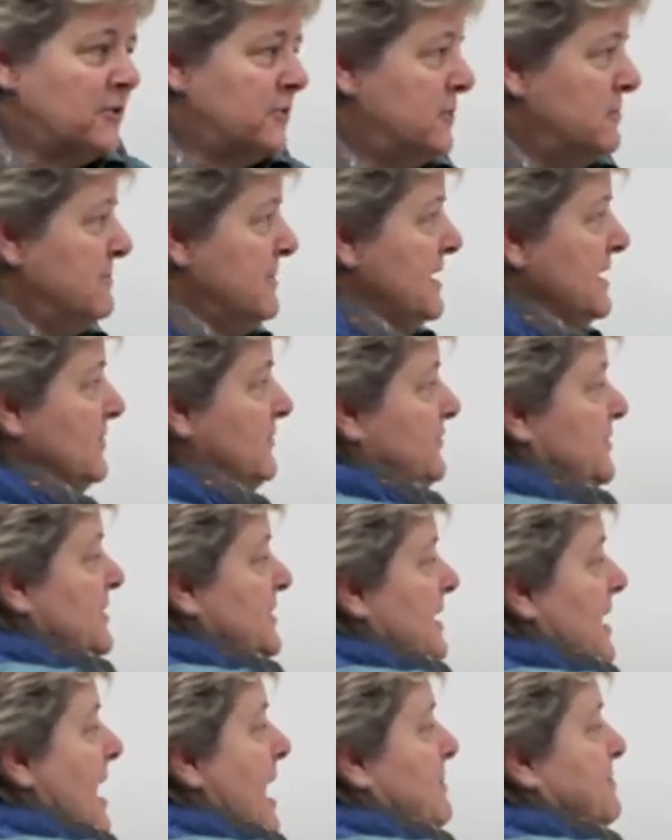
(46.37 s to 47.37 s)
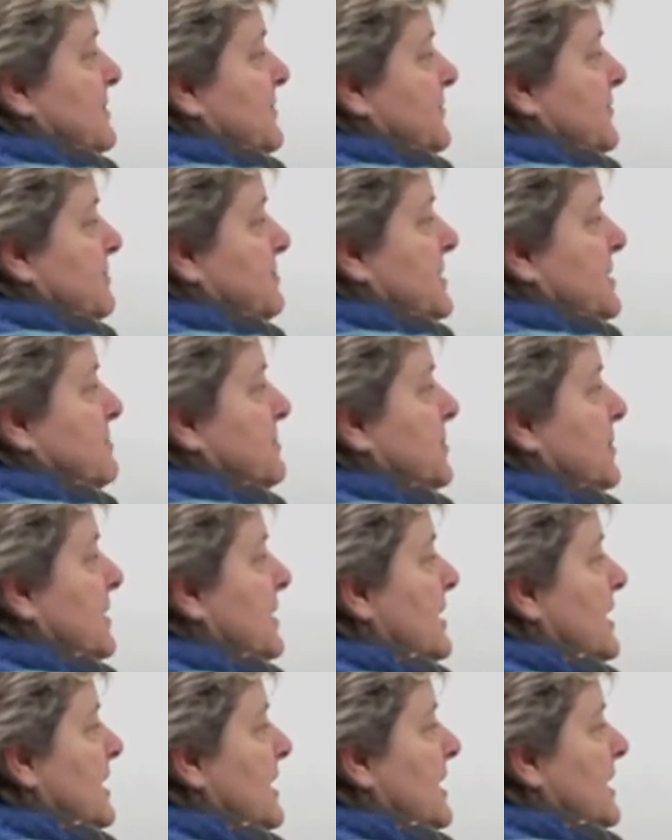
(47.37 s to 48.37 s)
or you may see that happens to people,